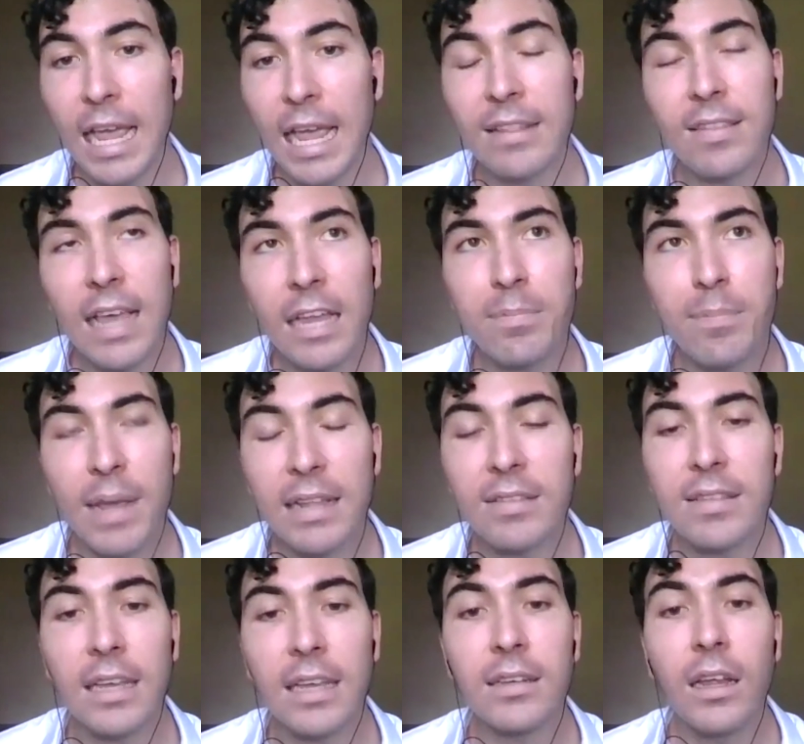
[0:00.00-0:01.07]
And that
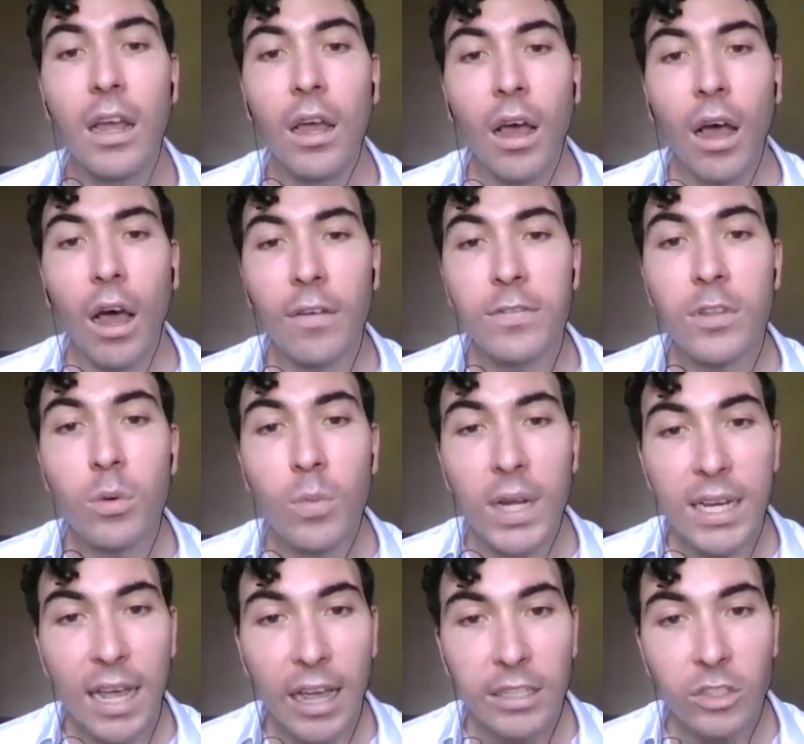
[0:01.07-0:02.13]
meant that of the
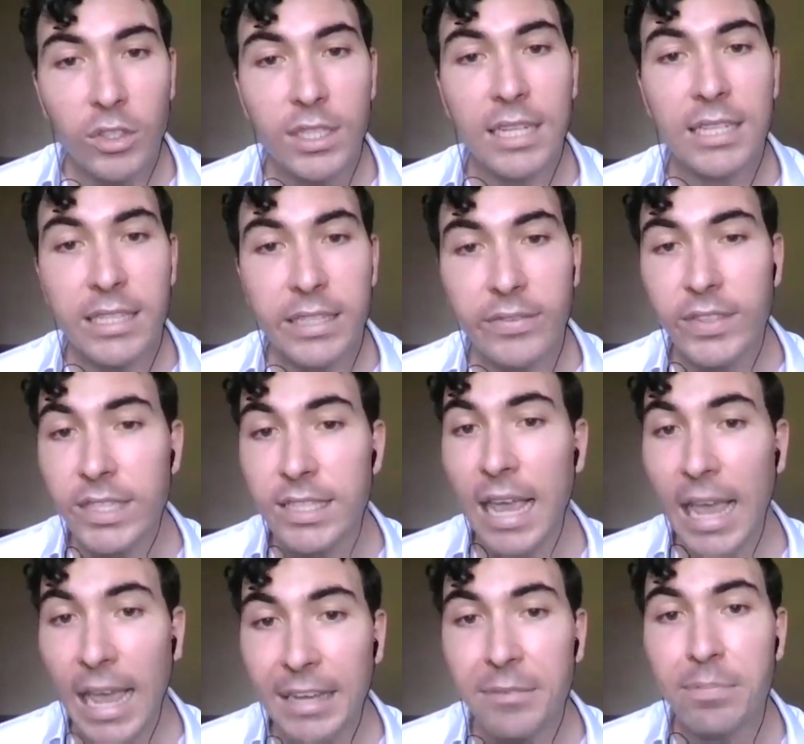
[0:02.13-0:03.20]

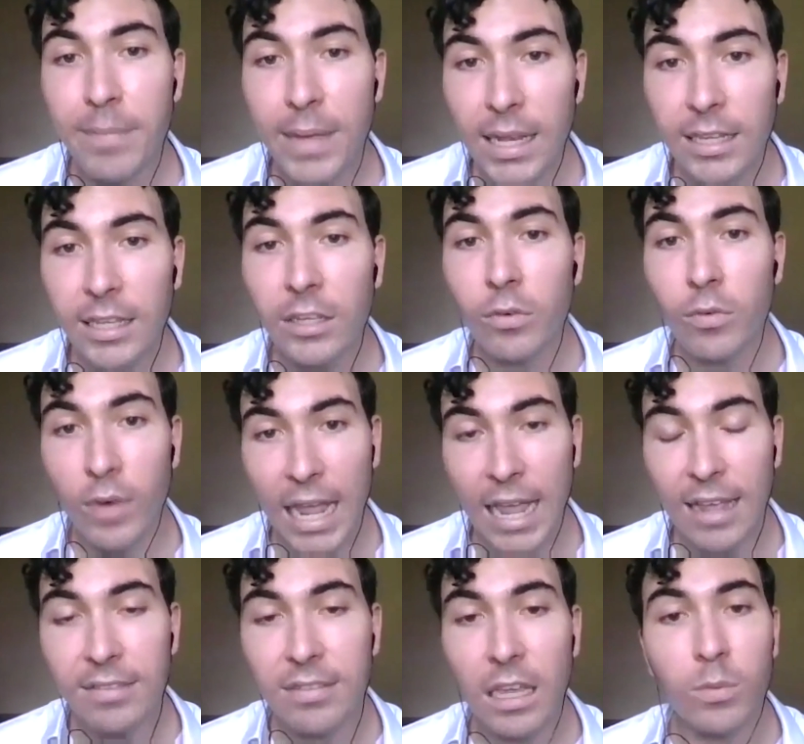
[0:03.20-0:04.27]
178 million
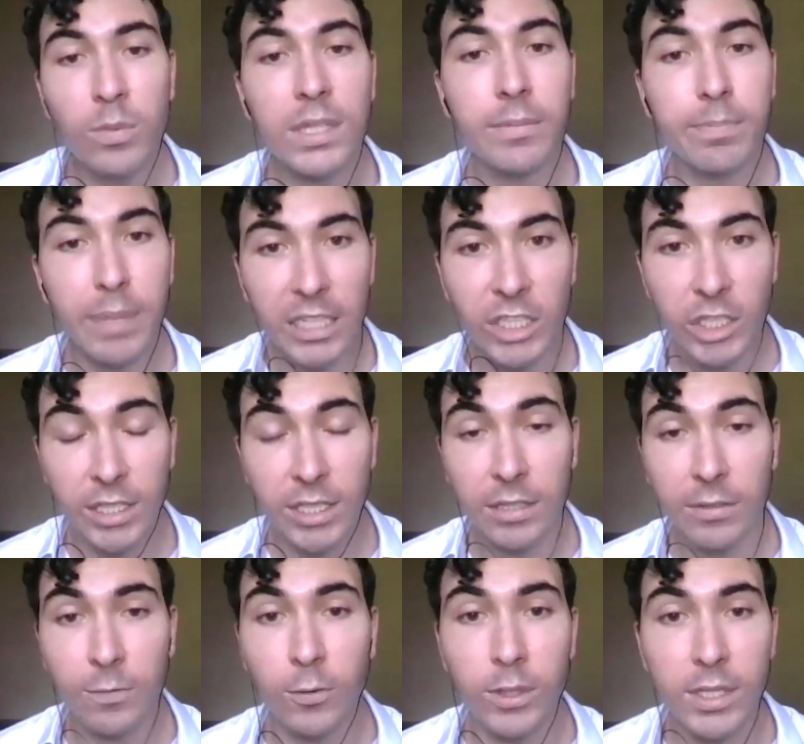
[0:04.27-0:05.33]
rand that was
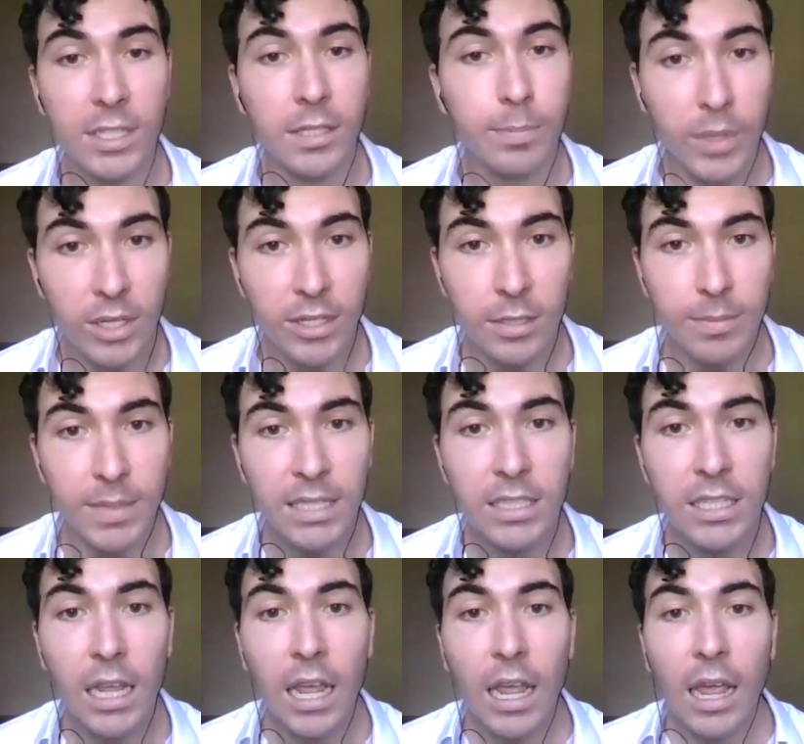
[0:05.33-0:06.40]
budgeted for disbursement,